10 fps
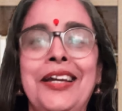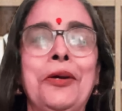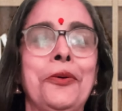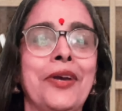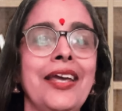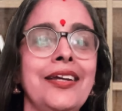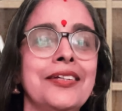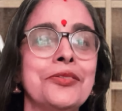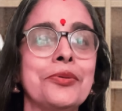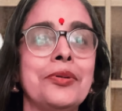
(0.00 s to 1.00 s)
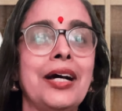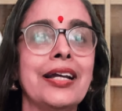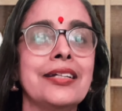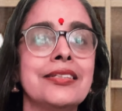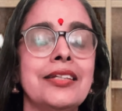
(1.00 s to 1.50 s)
Okay, so I
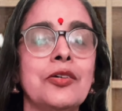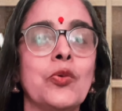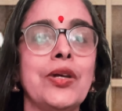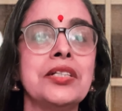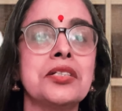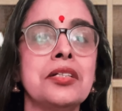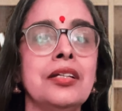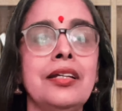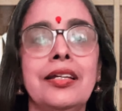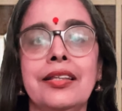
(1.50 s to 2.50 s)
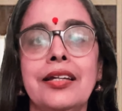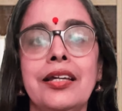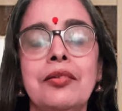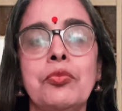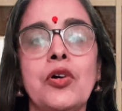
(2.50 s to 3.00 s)
can see a question in the
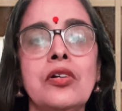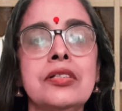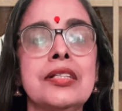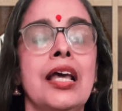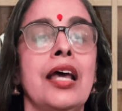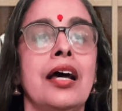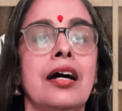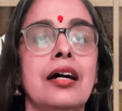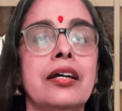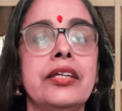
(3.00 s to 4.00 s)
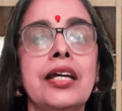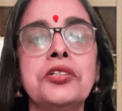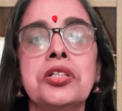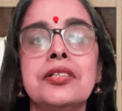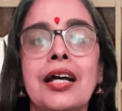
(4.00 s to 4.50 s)
inbox.
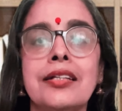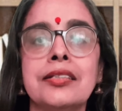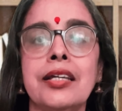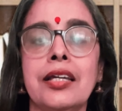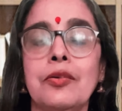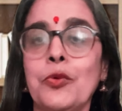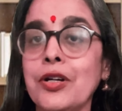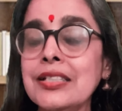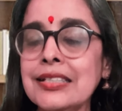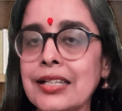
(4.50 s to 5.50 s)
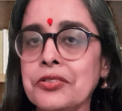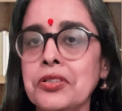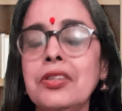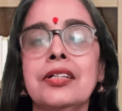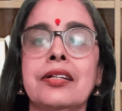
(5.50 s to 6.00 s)
Yash is asking, what is Section
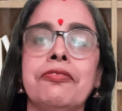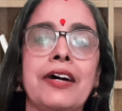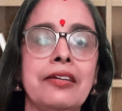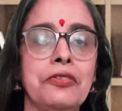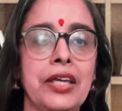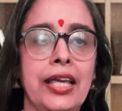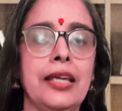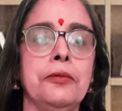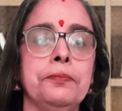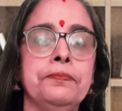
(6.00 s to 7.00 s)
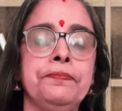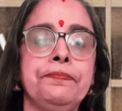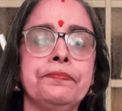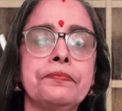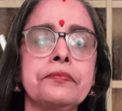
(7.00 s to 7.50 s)
35A?
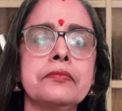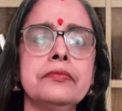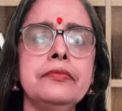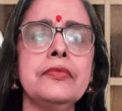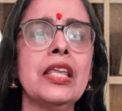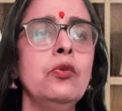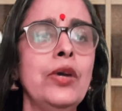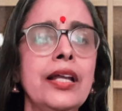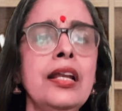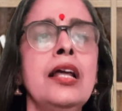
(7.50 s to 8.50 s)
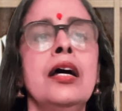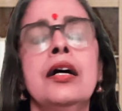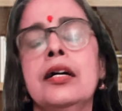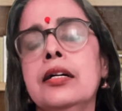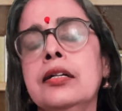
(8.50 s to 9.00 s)
Well,
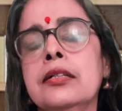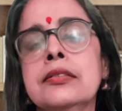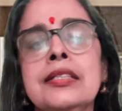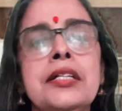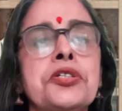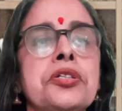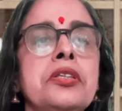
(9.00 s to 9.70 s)
Section